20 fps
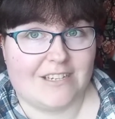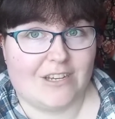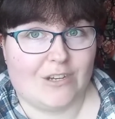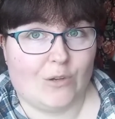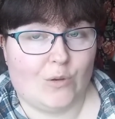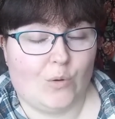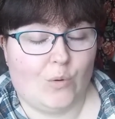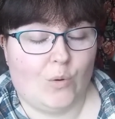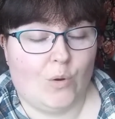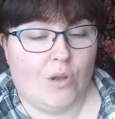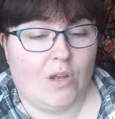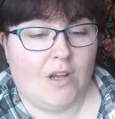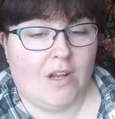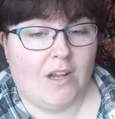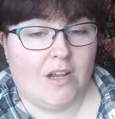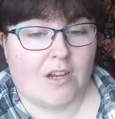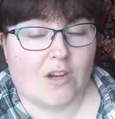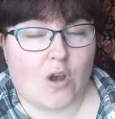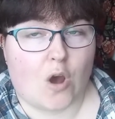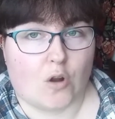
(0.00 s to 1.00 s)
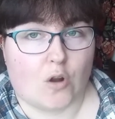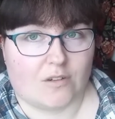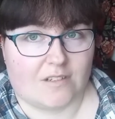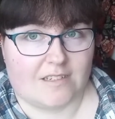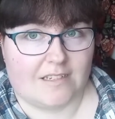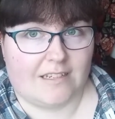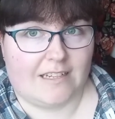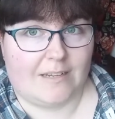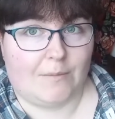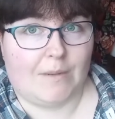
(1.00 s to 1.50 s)
to
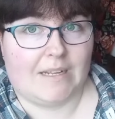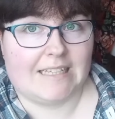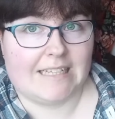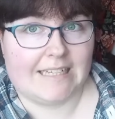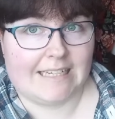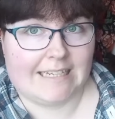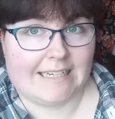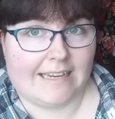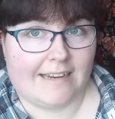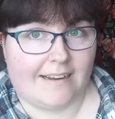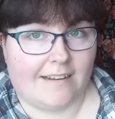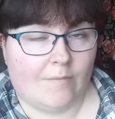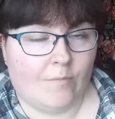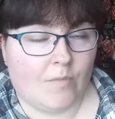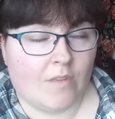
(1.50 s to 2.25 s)
constantly be cleaning.